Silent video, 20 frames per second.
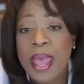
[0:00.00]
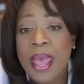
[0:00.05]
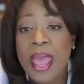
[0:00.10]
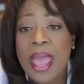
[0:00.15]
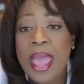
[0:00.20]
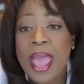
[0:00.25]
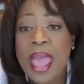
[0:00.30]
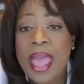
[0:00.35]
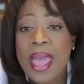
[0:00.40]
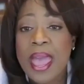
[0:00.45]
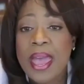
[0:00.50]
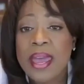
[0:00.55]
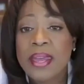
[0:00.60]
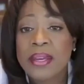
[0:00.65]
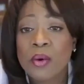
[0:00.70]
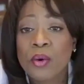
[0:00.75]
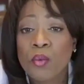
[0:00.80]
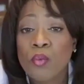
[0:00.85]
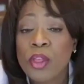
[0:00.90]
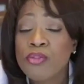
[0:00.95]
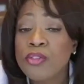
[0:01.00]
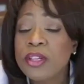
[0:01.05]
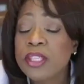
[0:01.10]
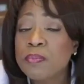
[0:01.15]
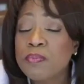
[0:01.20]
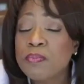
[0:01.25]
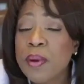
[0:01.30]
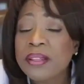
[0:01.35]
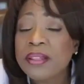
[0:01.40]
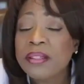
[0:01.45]
And with
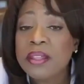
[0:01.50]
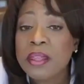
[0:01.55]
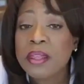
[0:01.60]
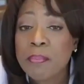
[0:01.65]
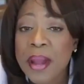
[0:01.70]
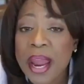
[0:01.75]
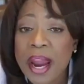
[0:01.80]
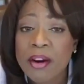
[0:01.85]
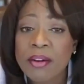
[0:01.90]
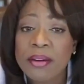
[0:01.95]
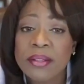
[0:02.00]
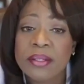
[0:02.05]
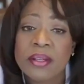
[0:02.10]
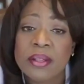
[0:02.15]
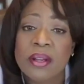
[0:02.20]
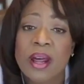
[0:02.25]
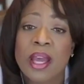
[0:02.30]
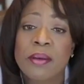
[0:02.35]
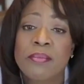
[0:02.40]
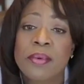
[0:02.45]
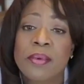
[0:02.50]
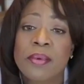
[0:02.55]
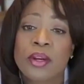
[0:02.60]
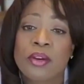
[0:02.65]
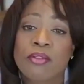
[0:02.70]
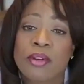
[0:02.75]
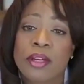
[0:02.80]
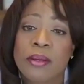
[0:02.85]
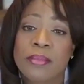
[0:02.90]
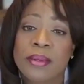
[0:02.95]
respect to the Paris Climate
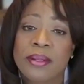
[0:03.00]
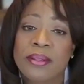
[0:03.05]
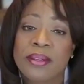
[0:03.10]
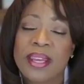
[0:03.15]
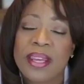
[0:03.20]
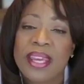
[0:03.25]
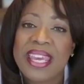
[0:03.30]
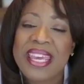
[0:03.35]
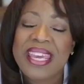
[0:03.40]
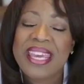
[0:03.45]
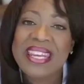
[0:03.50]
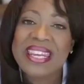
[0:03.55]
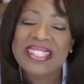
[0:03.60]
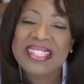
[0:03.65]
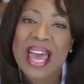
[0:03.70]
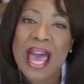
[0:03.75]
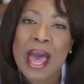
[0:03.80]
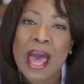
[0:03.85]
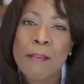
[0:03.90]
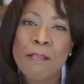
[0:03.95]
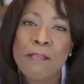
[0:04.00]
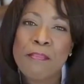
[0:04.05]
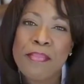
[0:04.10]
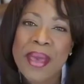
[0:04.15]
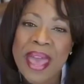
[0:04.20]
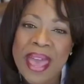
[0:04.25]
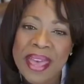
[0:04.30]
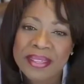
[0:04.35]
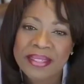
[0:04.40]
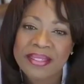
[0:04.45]
Agreement, it is at
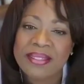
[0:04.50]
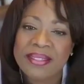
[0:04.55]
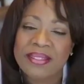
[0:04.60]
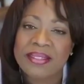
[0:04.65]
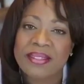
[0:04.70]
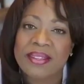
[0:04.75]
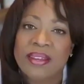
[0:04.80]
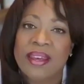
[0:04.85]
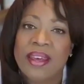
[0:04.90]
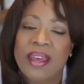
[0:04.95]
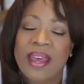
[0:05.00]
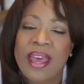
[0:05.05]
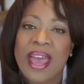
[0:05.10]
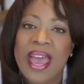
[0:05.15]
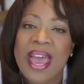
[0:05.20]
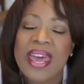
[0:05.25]
best an